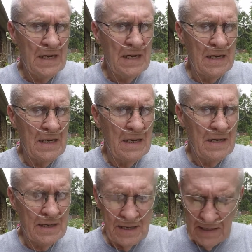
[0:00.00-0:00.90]

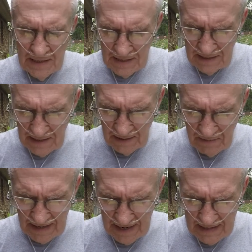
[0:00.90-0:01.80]
I guess I'm
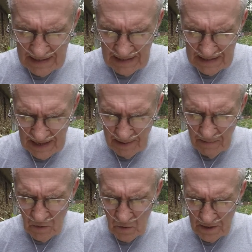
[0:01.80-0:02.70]
going to ask the same
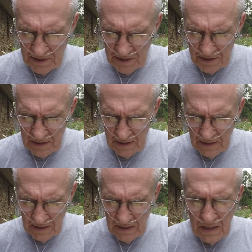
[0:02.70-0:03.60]
question
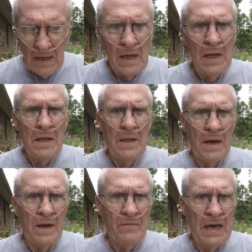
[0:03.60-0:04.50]
that
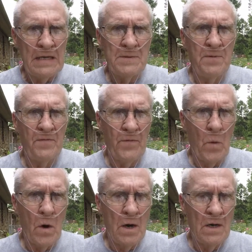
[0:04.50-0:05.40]
I've asked before.